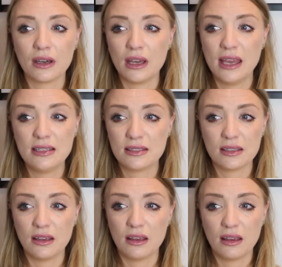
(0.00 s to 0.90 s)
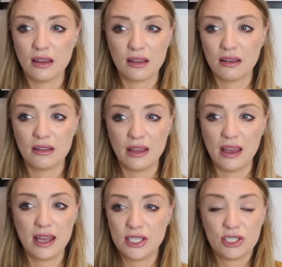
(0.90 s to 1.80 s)
He's
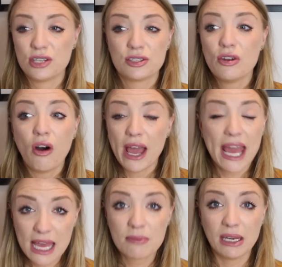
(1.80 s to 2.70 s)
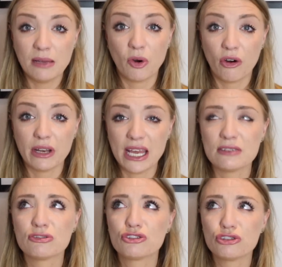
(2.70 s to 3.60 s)
just not him anymore, and
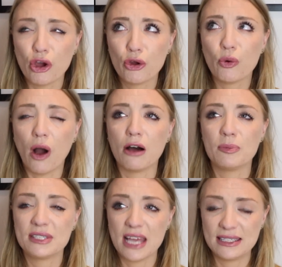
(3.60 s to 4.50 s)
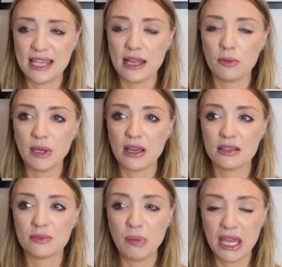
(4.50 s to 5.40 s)
it's so upsetting
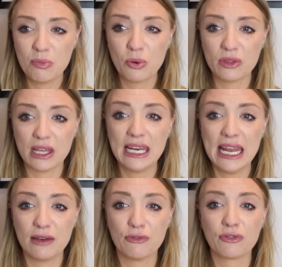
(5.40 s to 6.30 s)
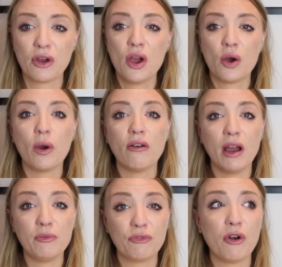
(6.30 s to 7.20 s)
because people that live where
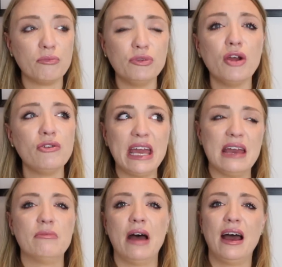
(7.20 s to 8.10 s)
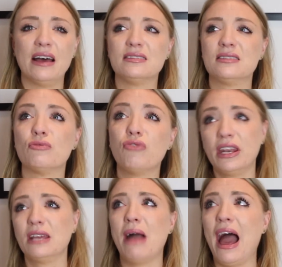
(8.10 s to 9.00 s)
I'm from know him as the
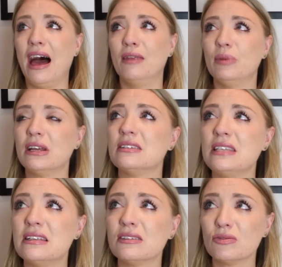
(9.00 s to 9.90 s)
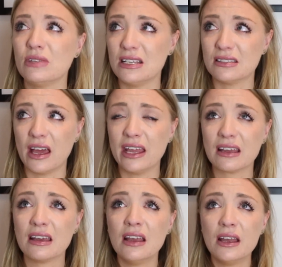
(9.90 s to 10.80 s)
running man because he does all these
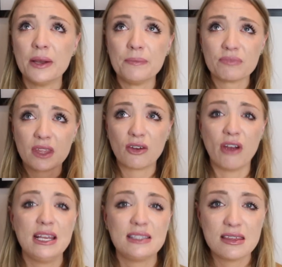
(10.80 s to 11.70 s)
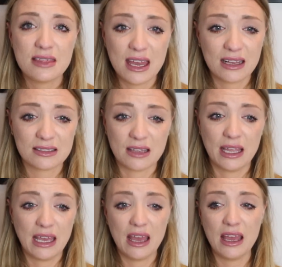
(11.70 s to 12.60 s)
like crazy things.
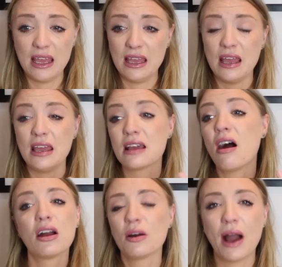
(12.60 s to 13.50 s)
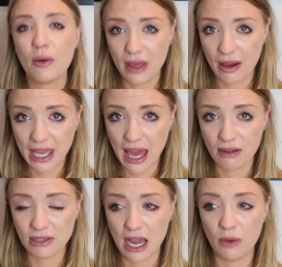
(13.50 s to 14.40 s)
Like he can't go out without a
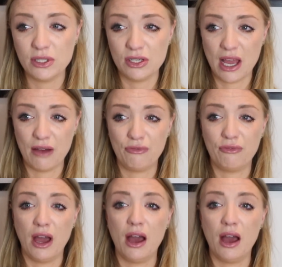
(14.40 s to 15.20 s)
carer now. We do have